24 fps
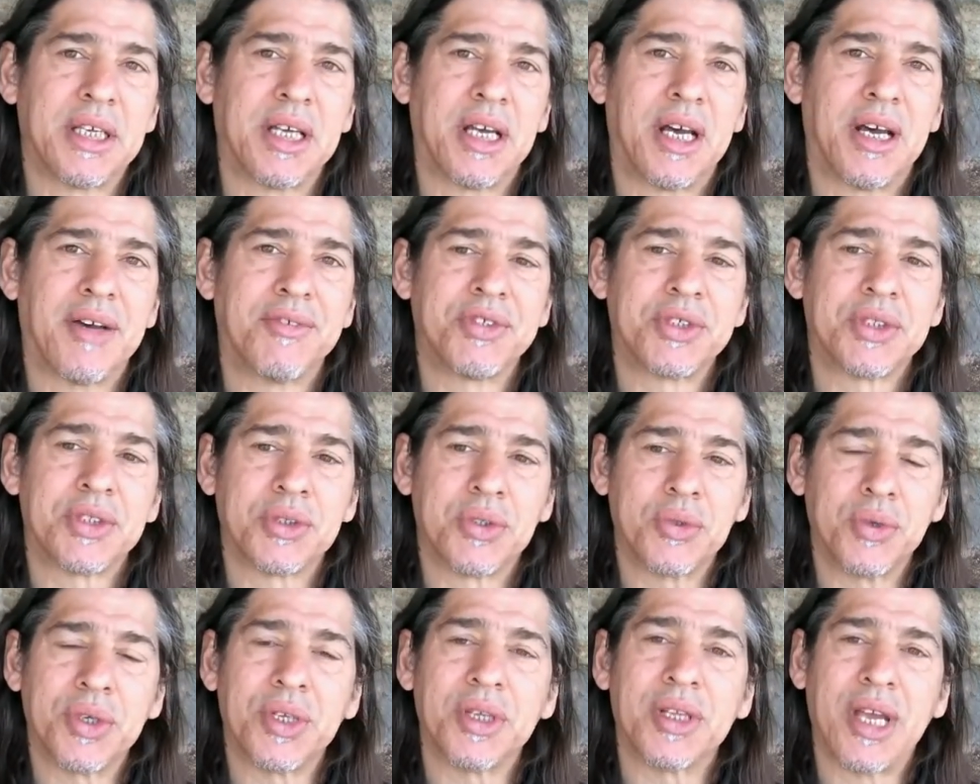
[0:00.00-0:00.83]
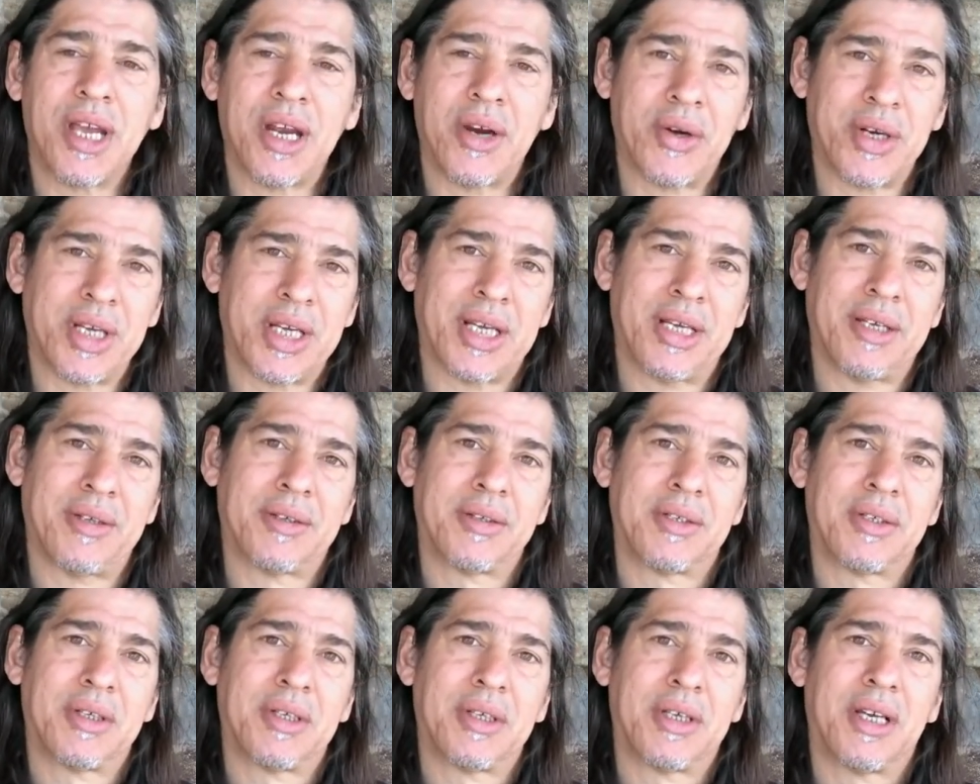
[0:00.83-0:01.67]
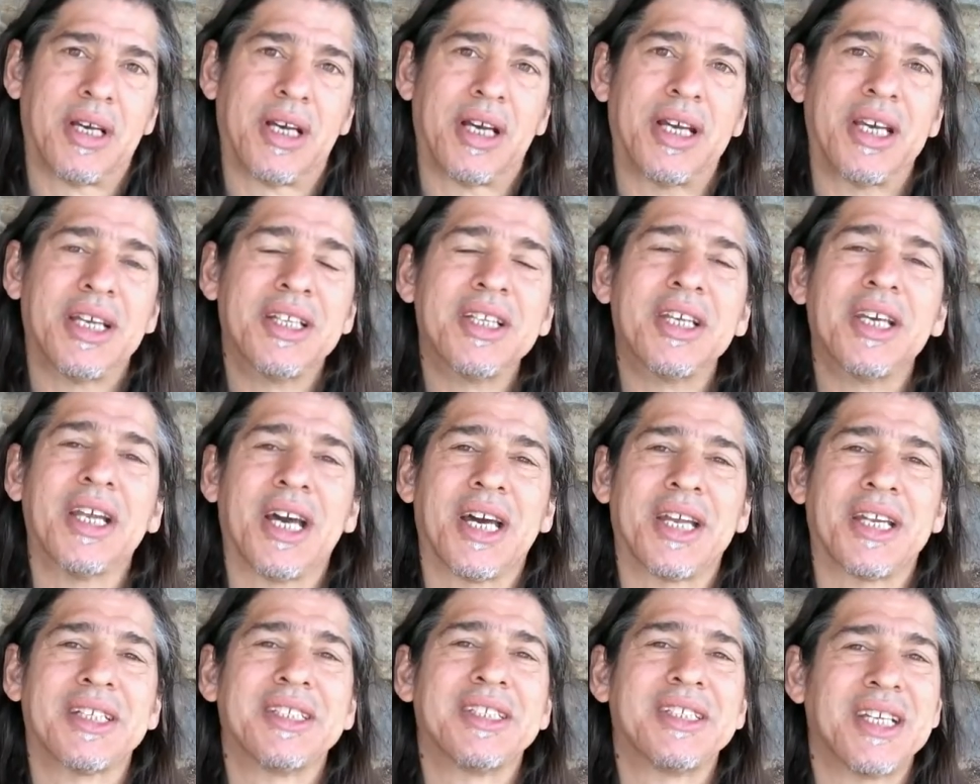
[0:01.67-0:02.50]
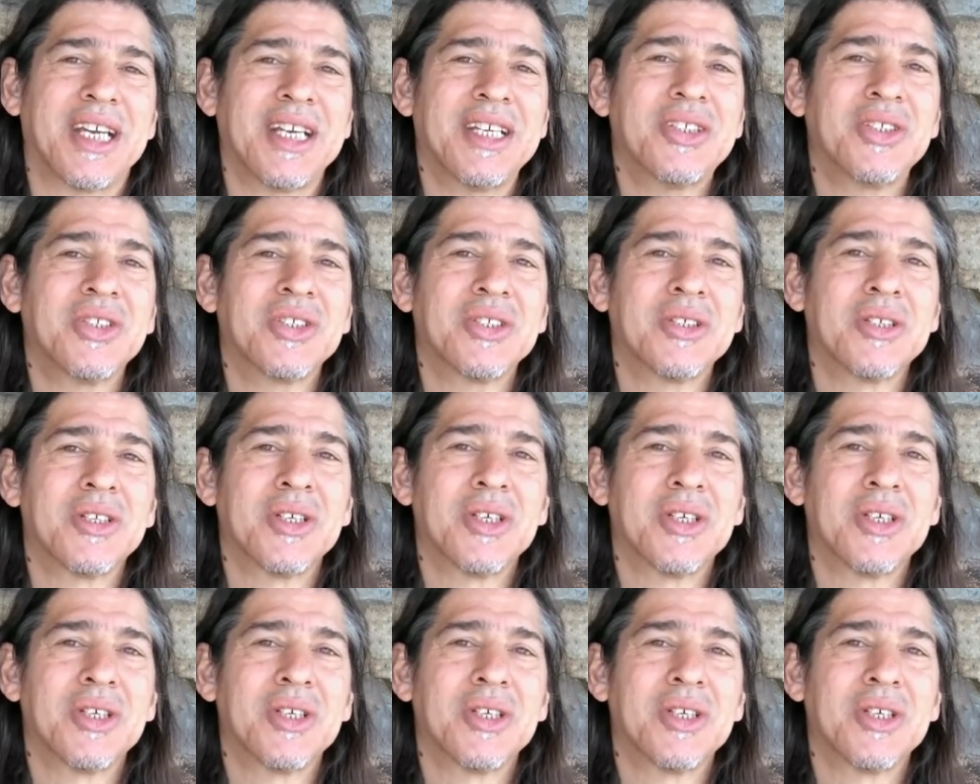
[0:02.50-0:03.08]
of Scutellaria in the United States,